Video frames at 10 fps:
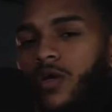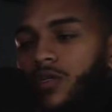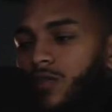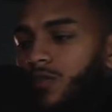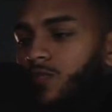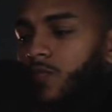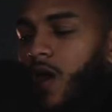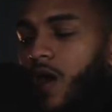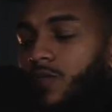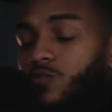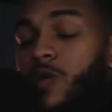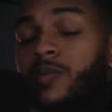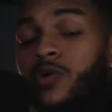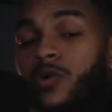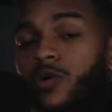as
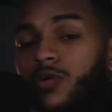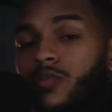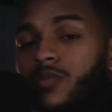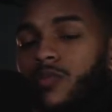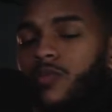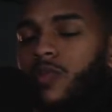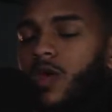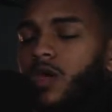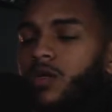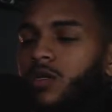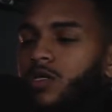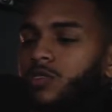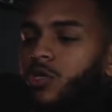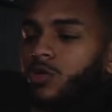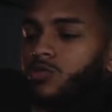women are in
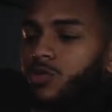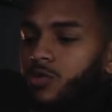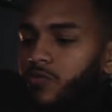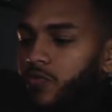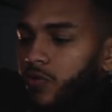terms of